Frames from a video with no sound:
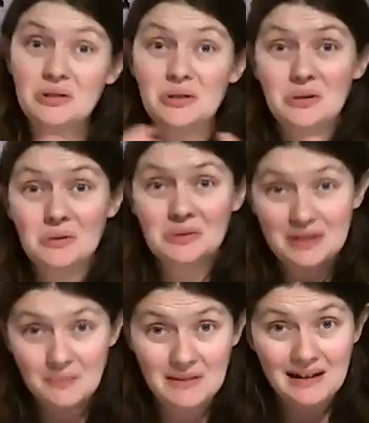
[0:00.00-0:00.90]
to
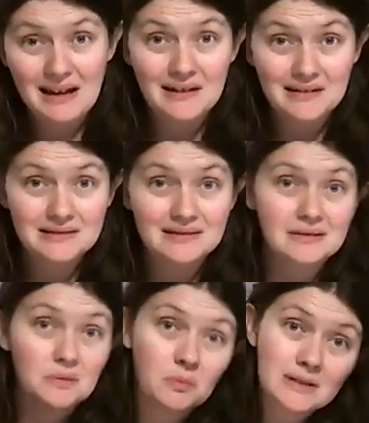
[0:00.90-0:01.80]
something
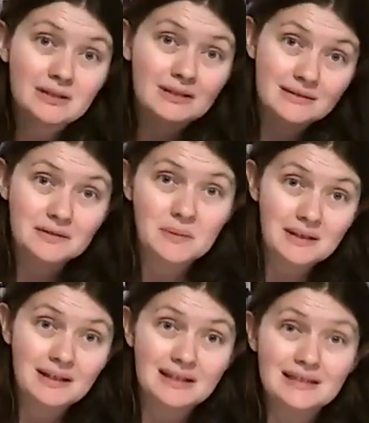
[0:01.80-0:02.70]
else, which that's what
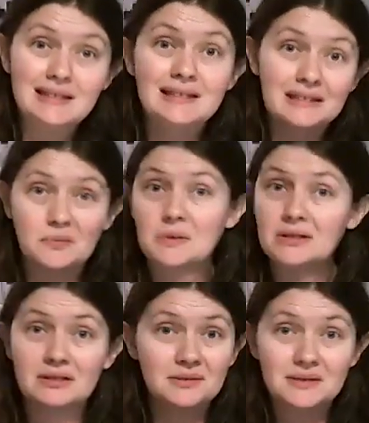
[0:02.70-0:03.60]
nicotine is. We're
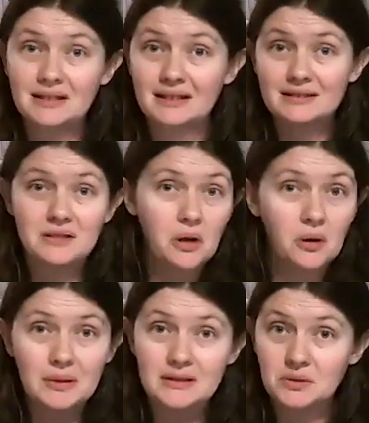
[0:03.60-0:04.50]
just using it as a
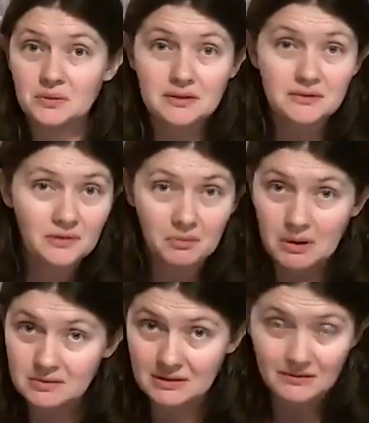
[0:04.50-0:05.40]
coping tool for
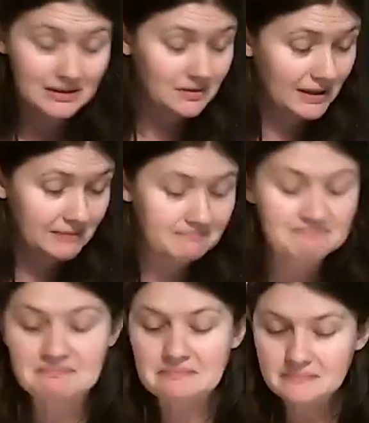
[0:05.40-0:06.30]
most of us, right?
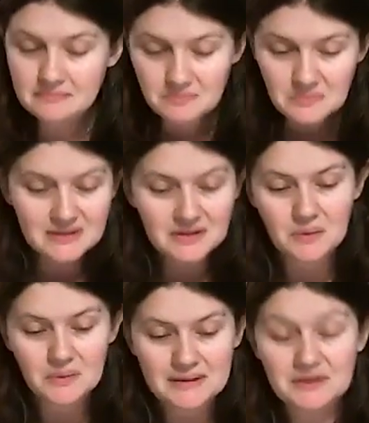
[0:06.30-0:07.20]
So
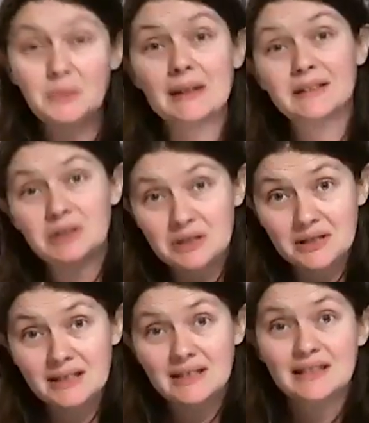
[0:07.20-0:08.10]
when we switch
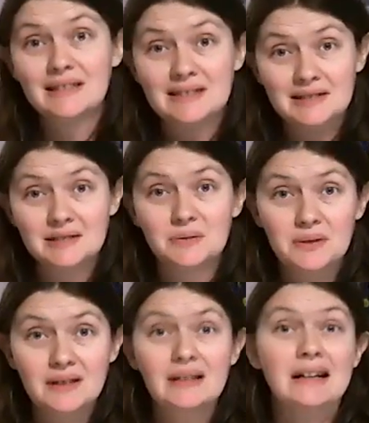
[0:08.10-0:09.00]

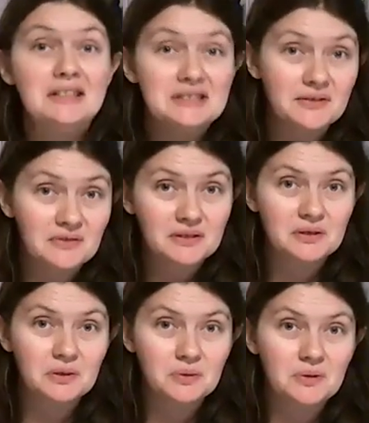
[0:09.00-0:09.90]
to a different
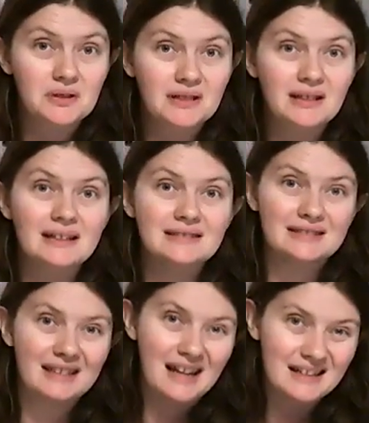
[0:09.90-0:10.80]
tool,
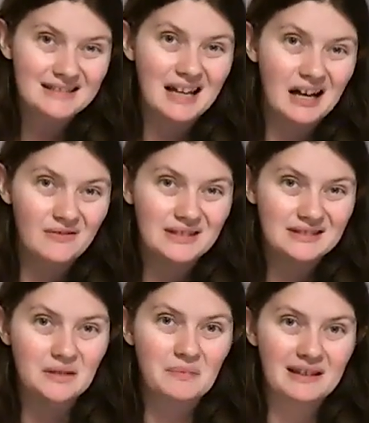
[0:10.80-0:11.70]
it's nice having
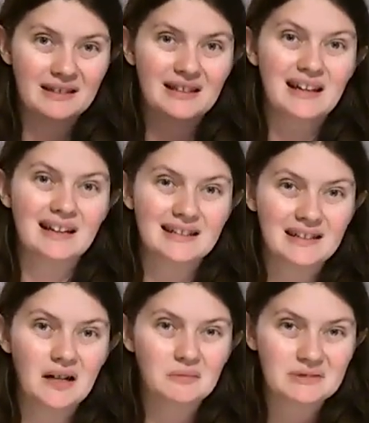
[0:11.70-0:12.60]
something that kind of
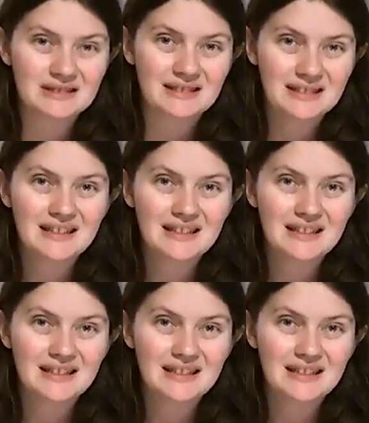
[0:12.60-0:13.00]
comes and